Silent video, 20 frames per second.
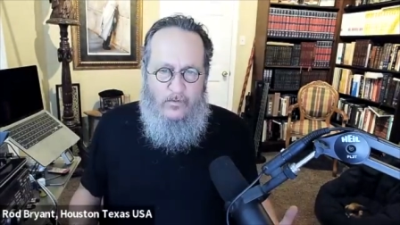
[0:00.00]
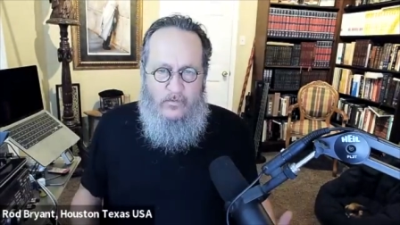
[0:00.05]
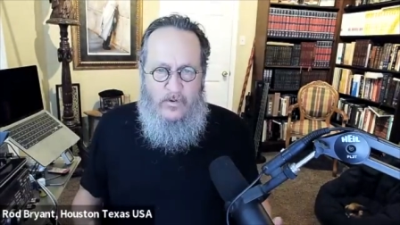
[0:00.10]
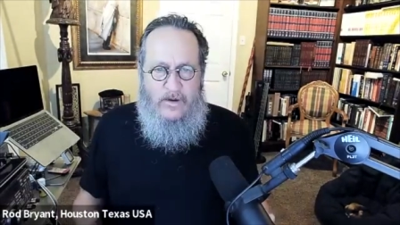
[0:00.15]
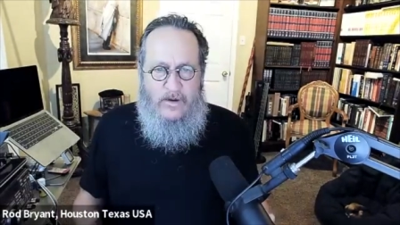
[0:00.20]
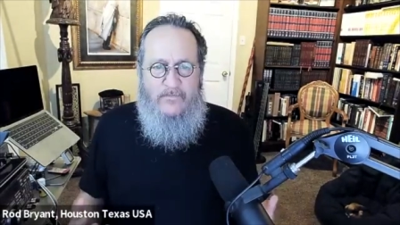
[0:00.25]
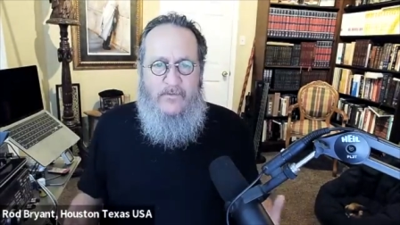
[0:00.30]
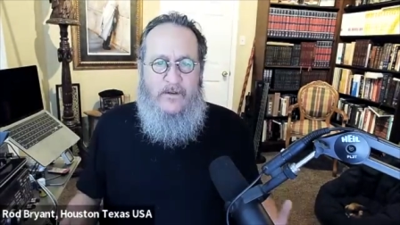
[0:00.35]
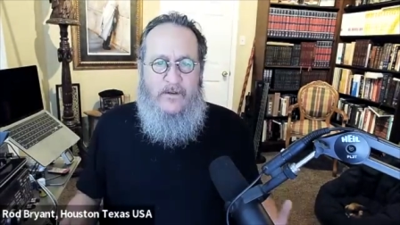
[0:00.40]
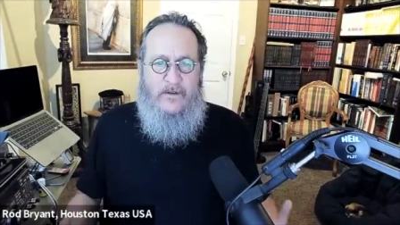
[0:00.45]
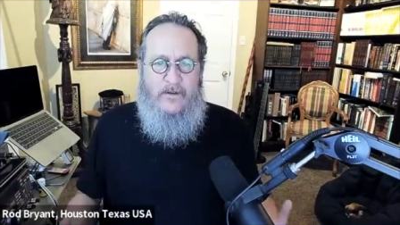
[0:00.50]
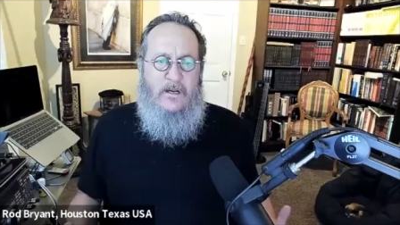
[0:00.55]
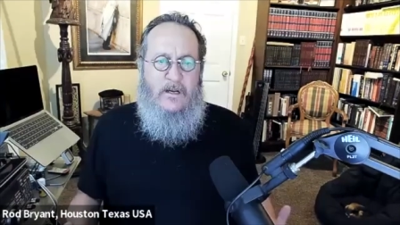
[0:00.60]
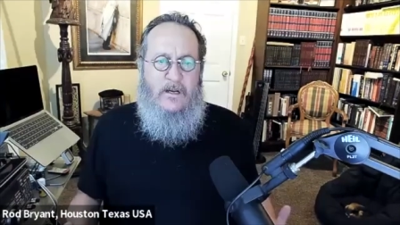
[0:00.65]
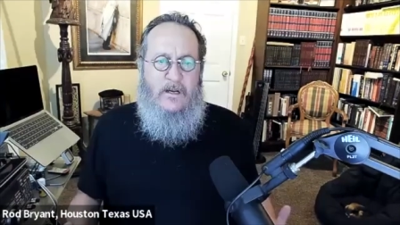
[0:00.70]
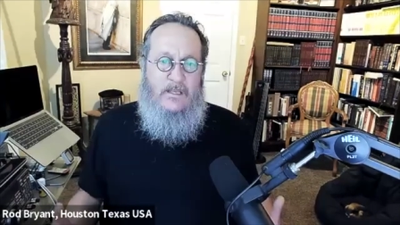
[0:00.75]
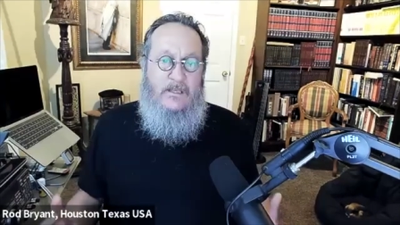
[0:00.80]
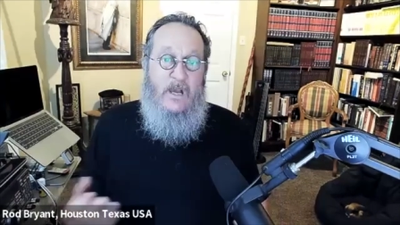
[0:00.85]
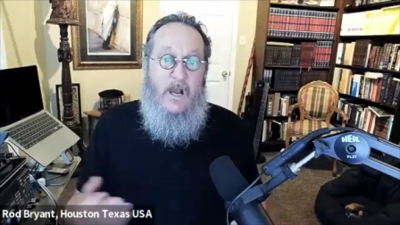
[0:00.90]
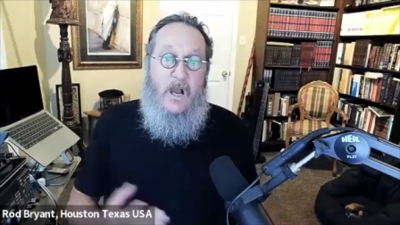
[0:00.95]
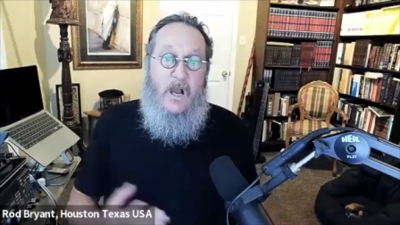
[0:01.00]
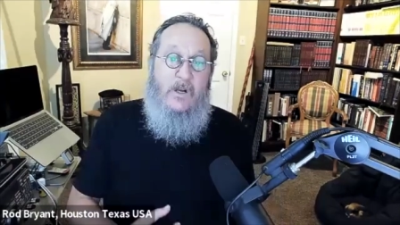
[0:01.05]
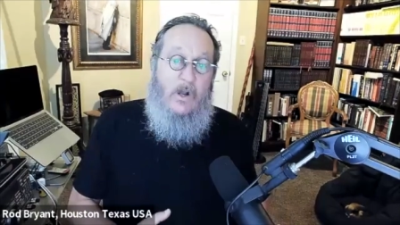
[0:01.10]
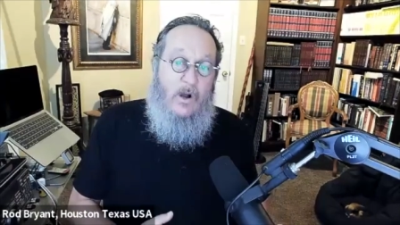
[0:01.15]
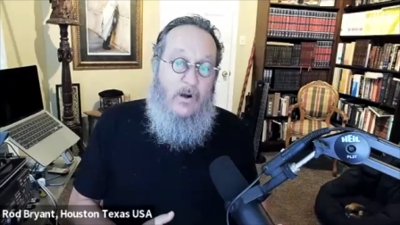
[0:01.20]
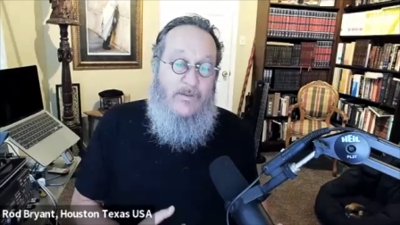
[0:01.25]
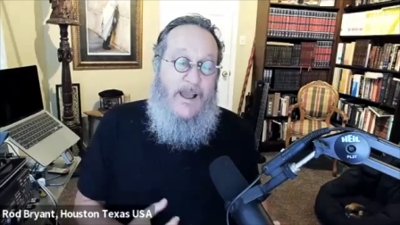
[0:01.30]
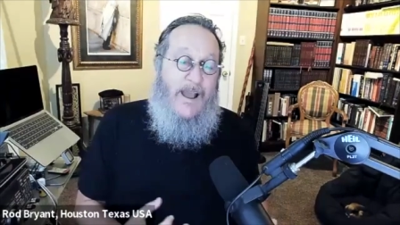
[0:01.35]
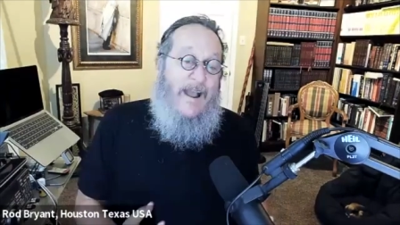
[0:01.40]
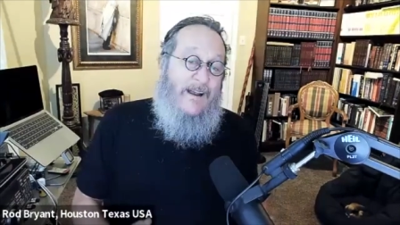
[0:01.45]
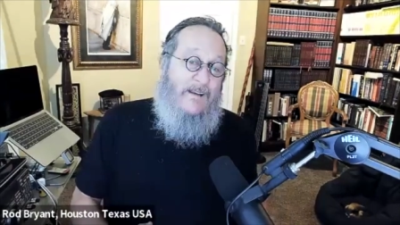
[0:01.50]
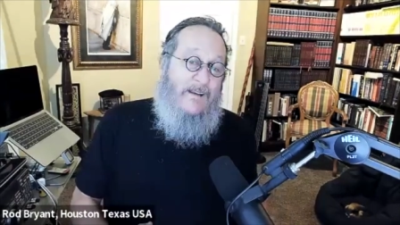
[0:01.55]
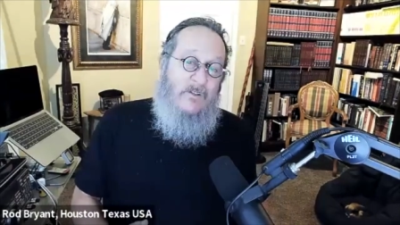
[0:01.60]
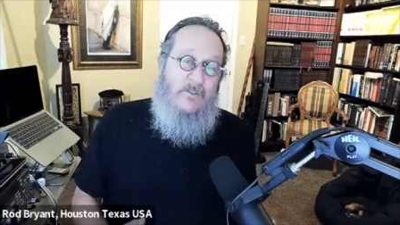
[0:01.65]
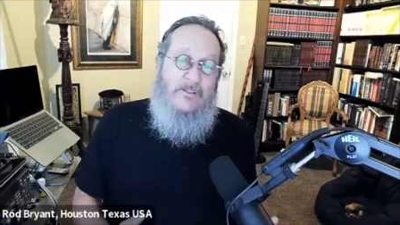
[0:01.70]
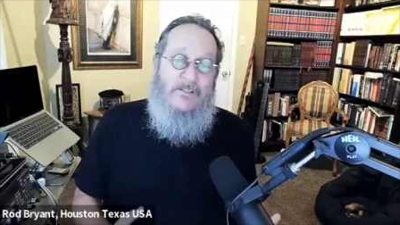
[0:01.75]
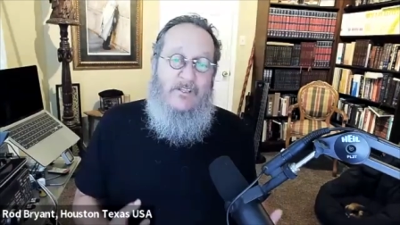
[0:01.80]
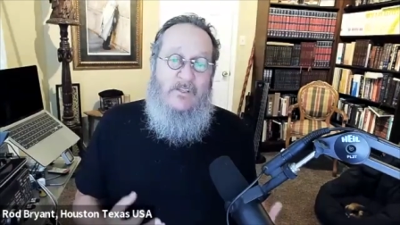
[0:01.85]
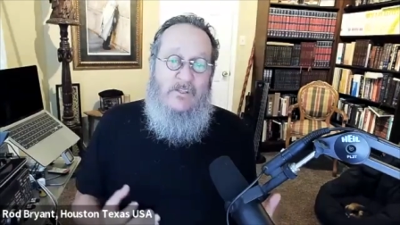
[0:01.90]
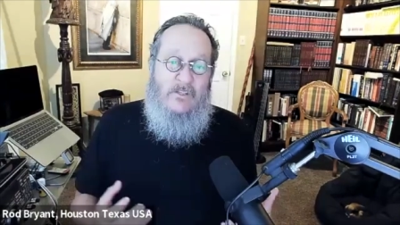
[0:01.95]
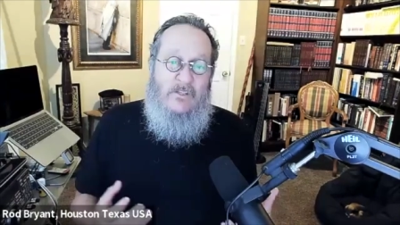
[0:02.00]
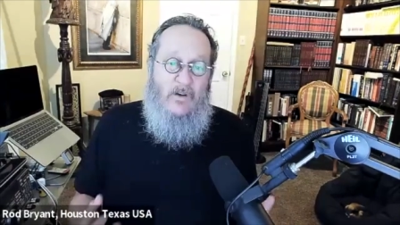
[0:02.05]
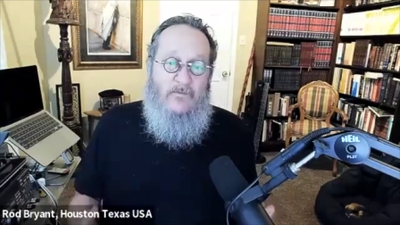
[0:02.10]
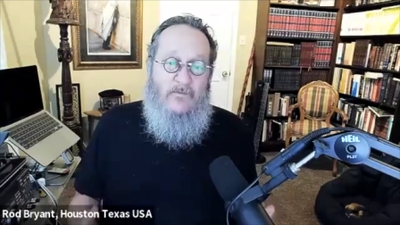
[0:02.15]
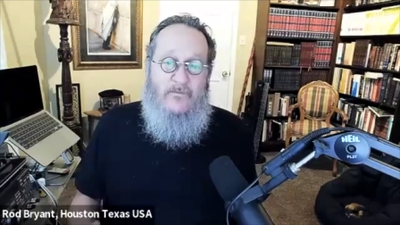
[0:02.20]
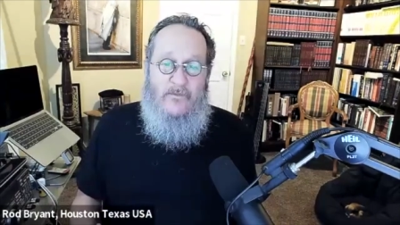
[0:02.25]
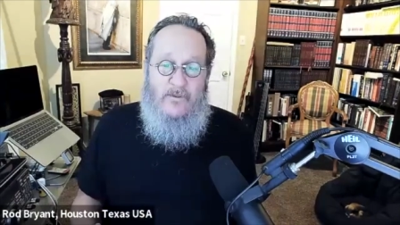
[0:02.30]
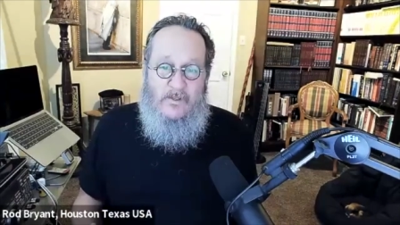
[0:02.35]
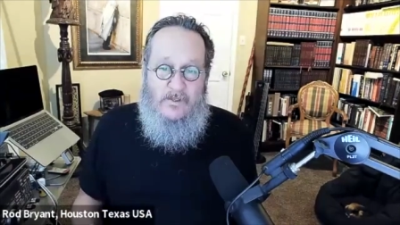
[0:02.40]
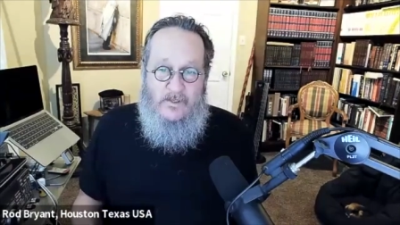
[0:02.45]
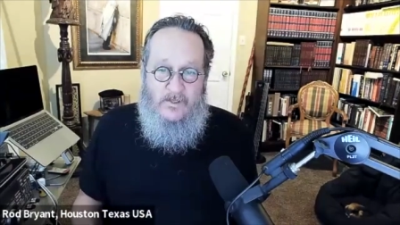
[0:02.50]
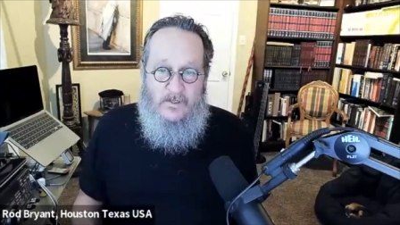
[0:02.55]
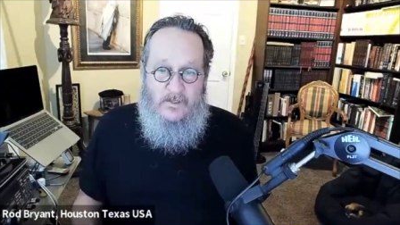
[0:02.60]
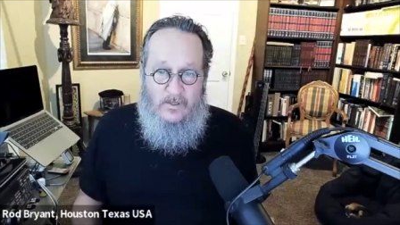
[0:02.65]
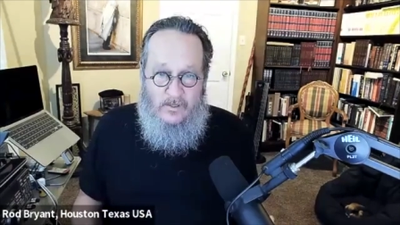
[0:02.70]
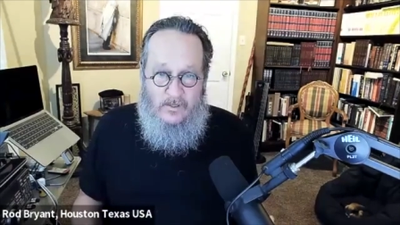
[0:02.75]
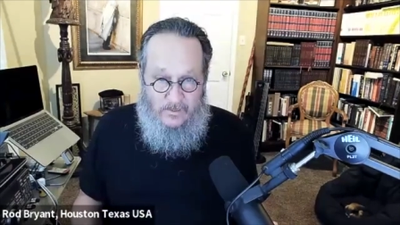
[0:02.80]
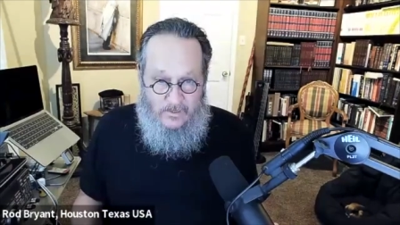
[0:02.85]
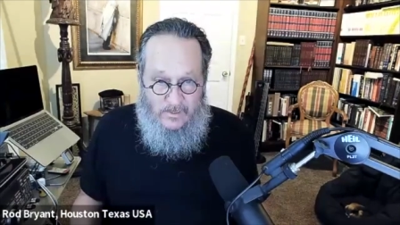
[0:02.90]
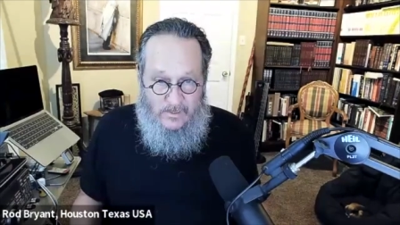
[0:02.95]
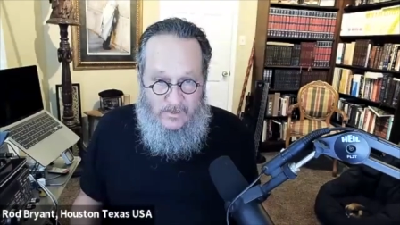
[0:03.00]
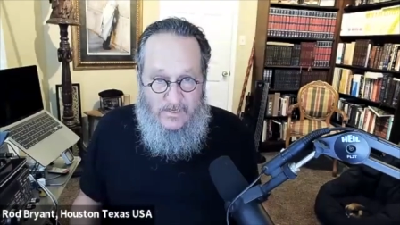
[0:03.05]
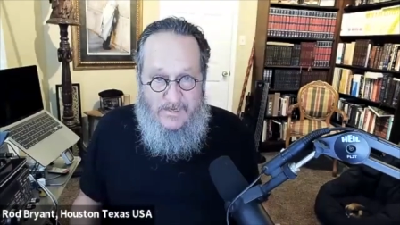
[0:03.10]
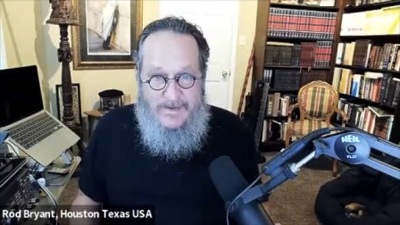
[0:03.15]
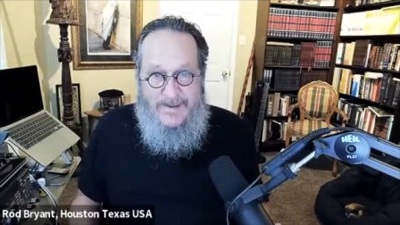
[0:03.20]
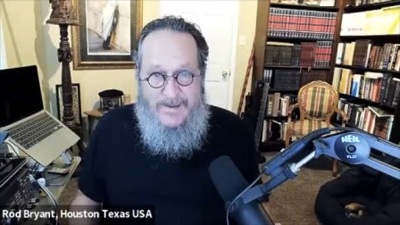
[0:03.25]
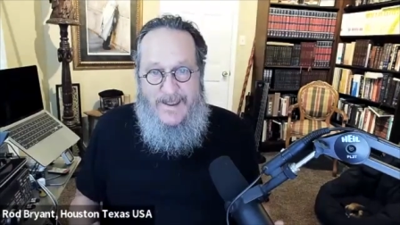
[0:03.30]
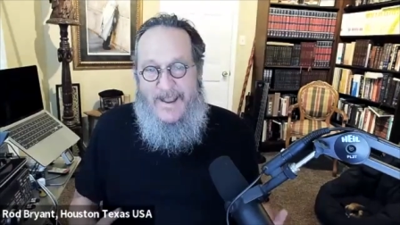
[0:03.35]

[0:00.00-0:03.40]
Rivka and Yaakov actually selfishly